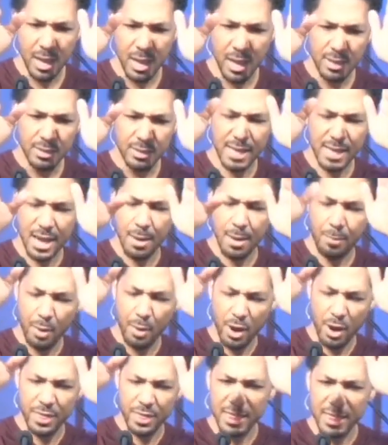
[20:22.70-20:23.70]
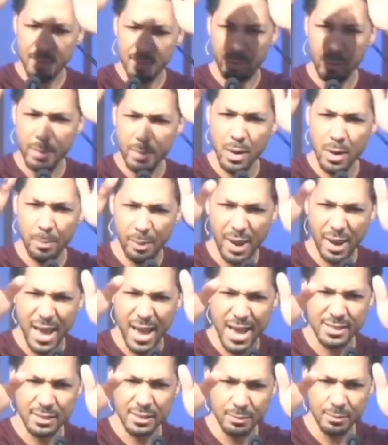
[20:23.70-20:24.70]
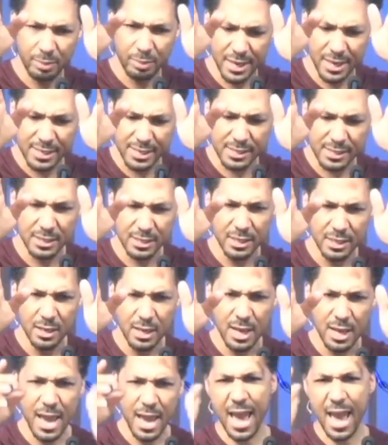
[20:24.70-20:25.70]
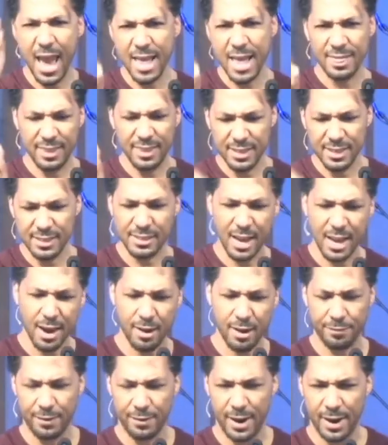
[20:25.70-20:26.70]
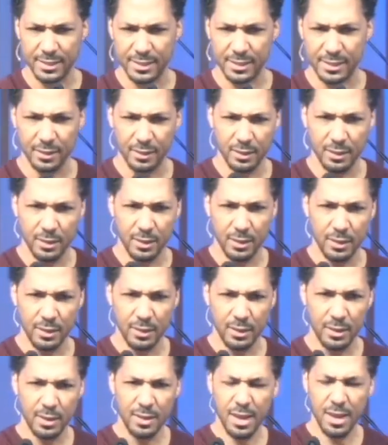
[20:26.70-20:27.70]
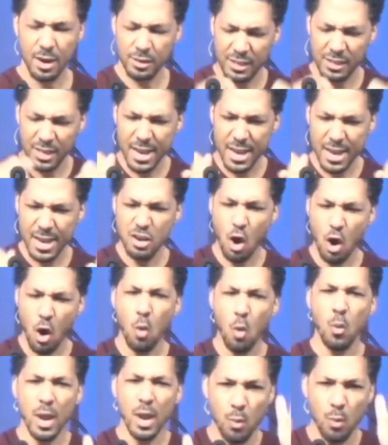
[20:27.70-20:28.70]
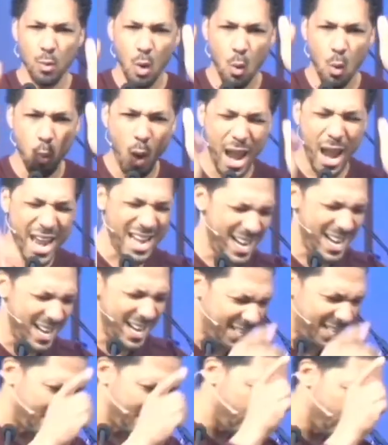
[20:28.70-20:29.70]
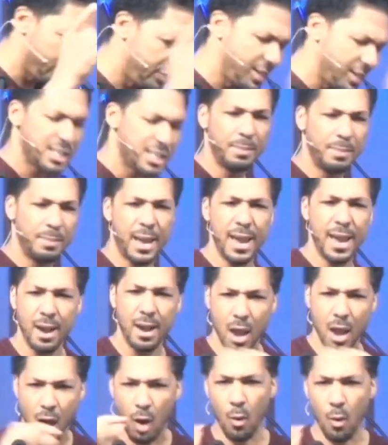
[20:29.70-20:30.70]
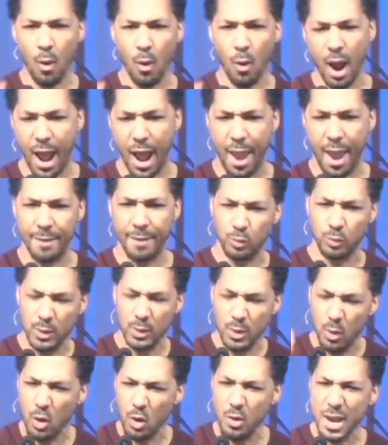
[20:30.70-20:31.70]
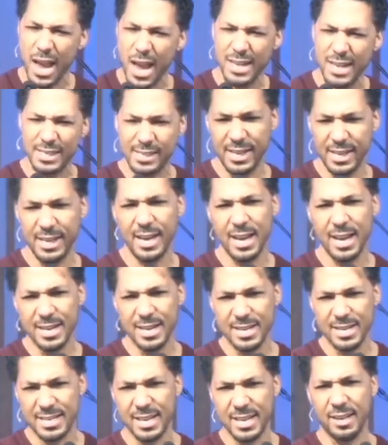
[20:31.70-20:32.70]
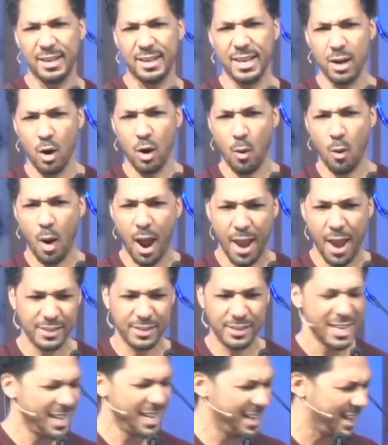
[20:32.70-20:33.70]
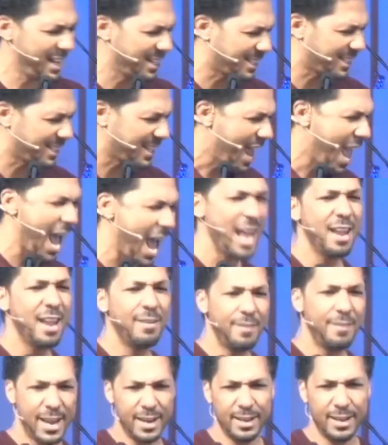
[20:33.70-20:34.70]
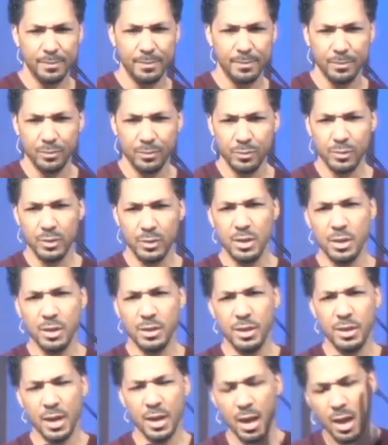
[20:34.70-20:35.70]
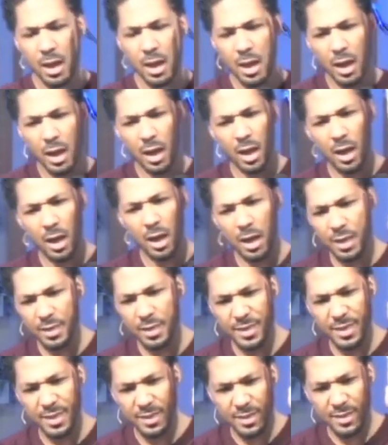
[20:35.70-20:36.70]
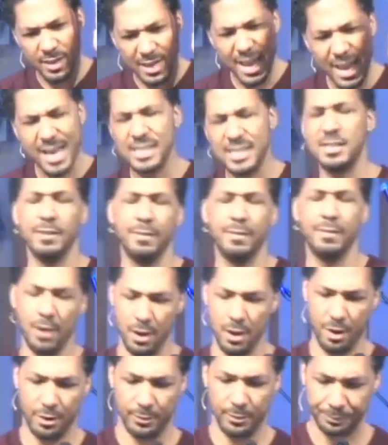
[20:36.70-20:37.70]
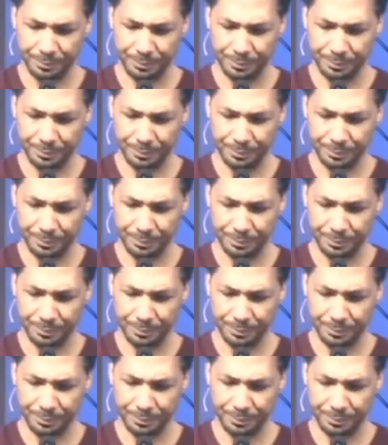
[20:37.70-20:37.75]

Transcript: set upon at the premier place at this sacrifice. They're saying, no, we will wait until this man arrives. We will not sit until he arrives. He is elevated to the guest of honor.